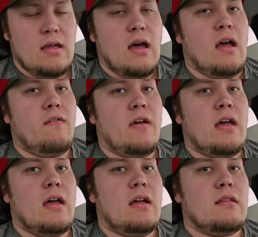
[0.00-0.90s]
I've
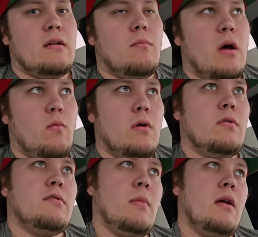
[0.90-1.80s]
had what
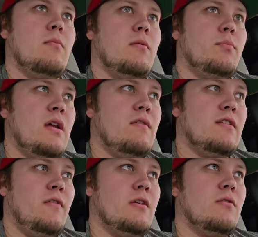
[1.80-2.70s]
was my previous
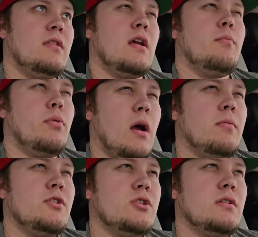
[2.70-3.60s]
vehicle that I
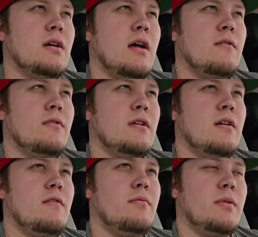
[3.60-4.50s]
probably shouldn't have got rid
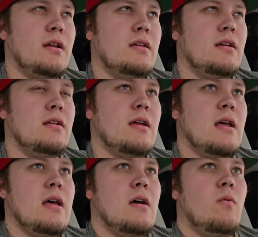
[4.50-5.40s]
of, but I did,
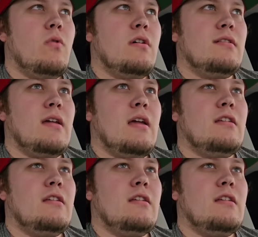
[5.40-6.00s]
was a